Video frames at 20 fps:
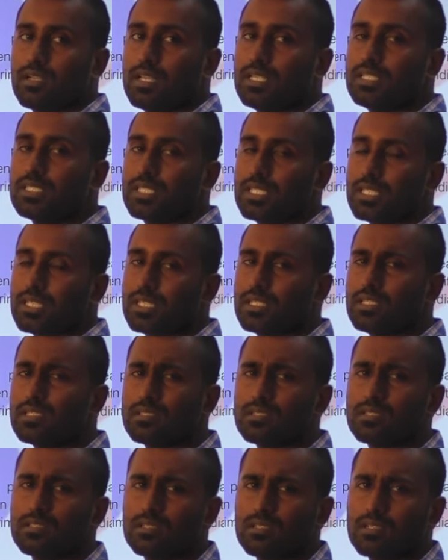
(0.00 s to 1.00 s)
Lynching
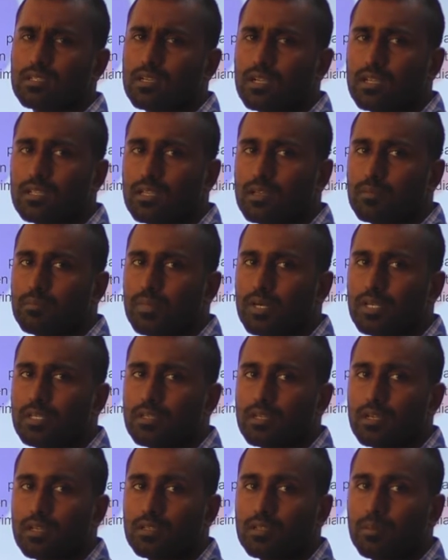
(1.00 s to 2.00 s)
is nothing but
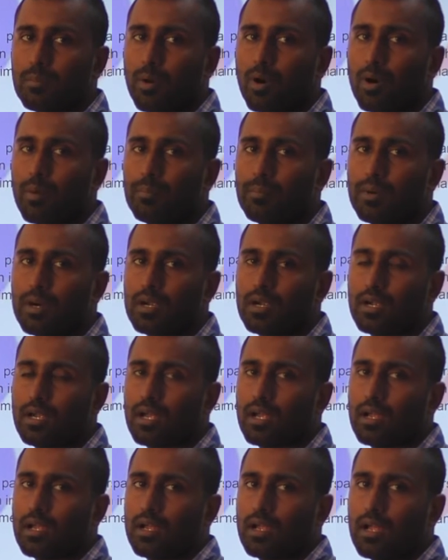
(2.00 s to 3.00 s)
the mob
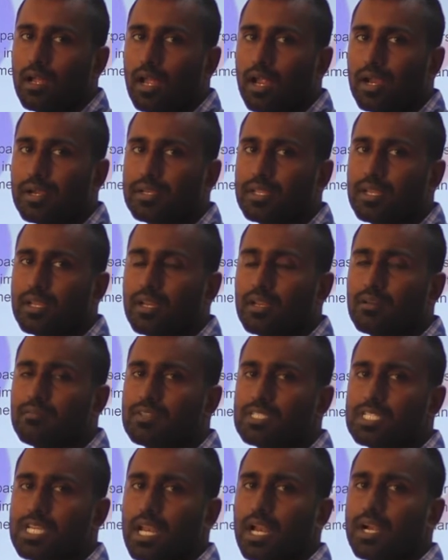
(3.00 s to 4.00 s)
acting in a
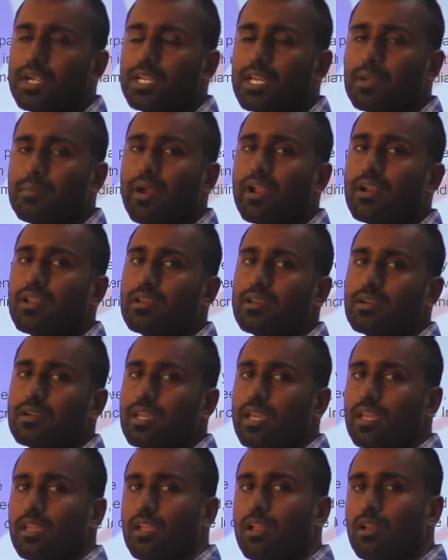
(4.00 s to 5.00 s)
vigilante manner,
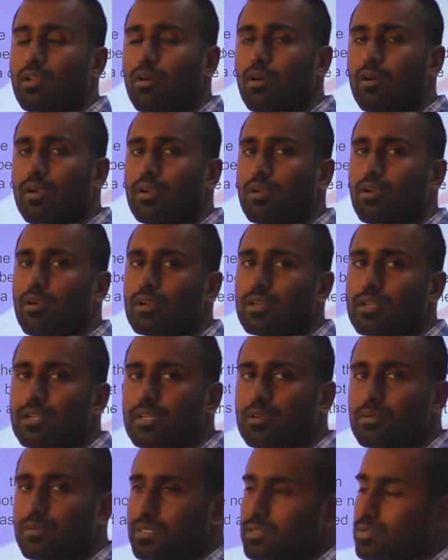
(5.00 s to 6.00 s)
taking law and order
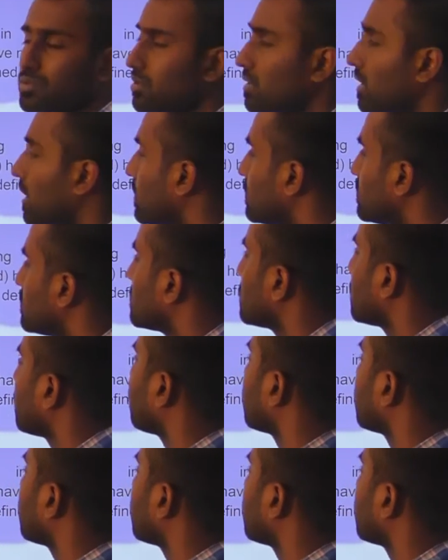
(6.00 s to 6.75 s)
into its own hands.